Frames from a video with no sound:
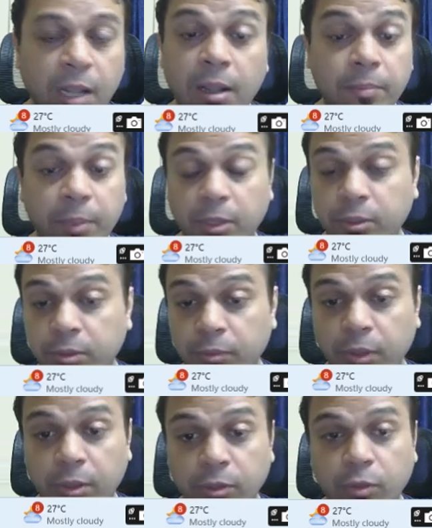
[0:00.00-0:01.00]
because
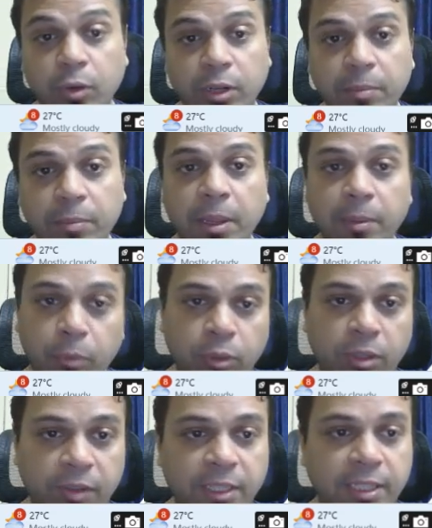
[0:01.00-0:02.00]
we sorted by
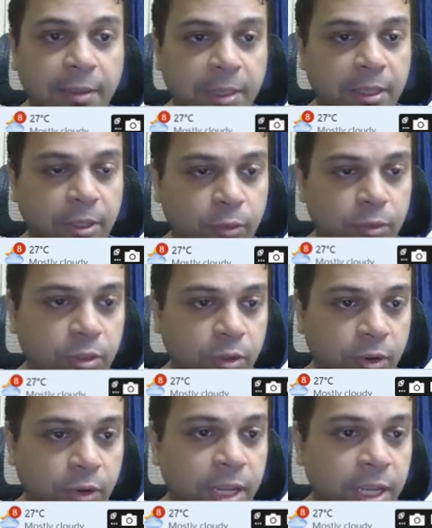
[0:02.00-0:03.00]
both event time and the user,
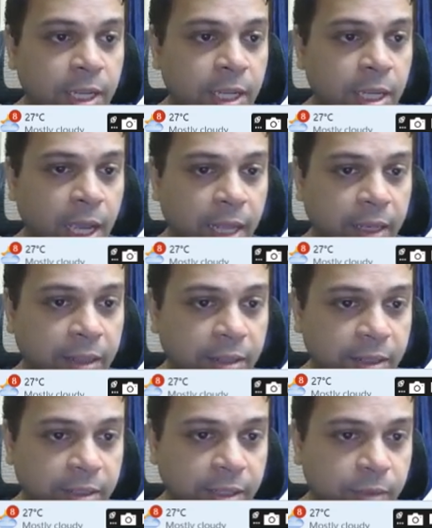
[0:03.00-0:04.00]
sorry. And
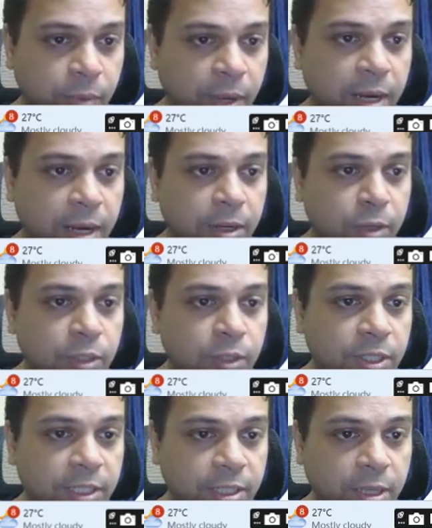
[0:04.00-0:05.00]
this is where a new
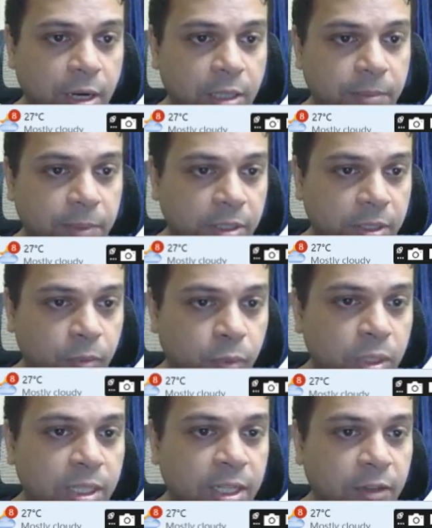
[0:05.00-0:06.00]
journey starts, because there
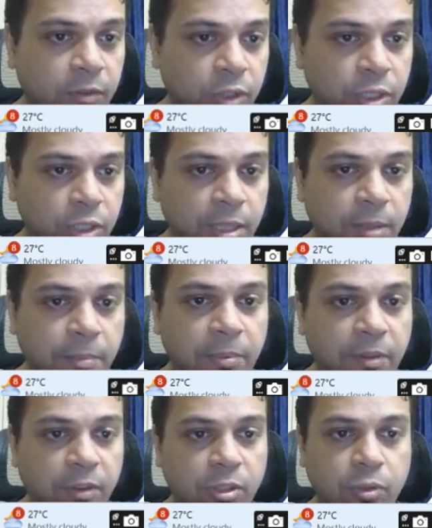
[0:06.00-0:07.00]
was a conversion in the
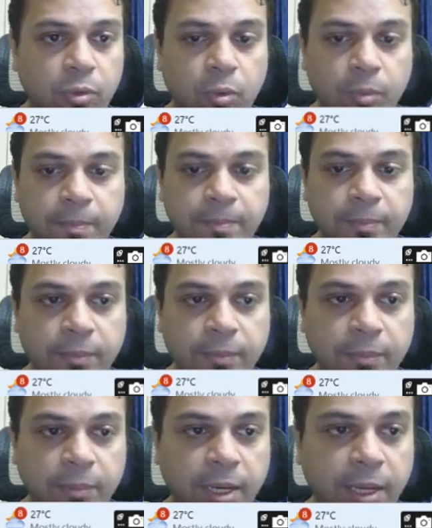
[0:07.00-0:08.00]
previous row,
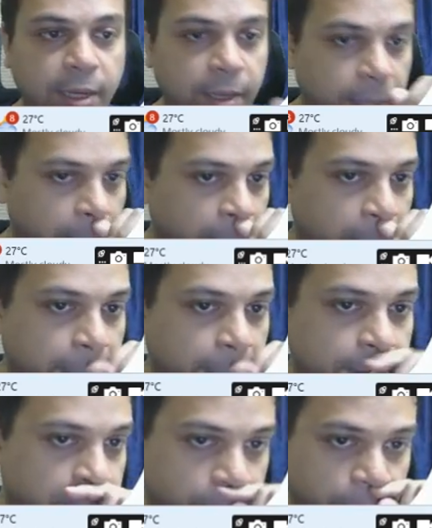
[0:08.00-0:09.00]
right?
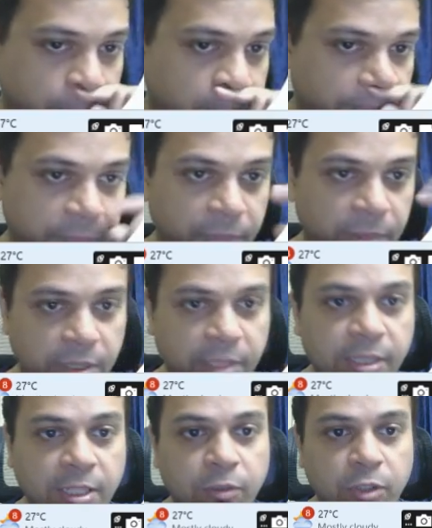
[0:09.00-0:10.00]
So
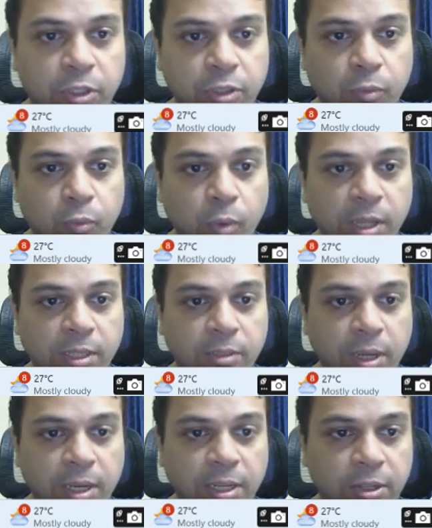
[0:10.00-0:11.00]
since conversion was
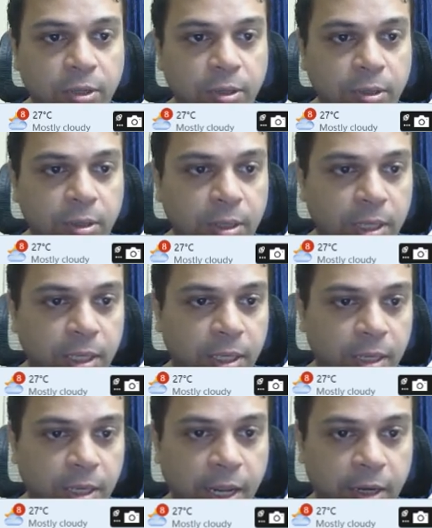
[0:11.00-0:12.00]
1 here,
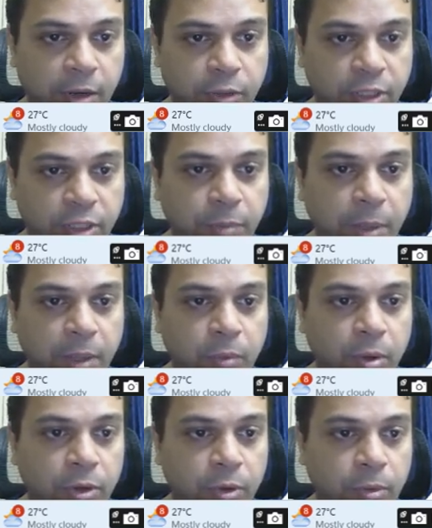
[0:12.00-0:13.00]
and you shift by
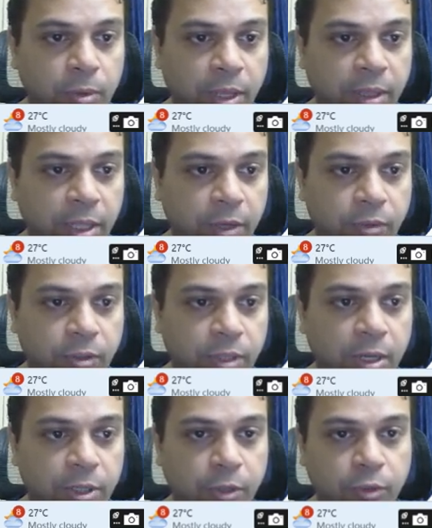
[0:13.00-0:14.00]
1 row, and then you start a new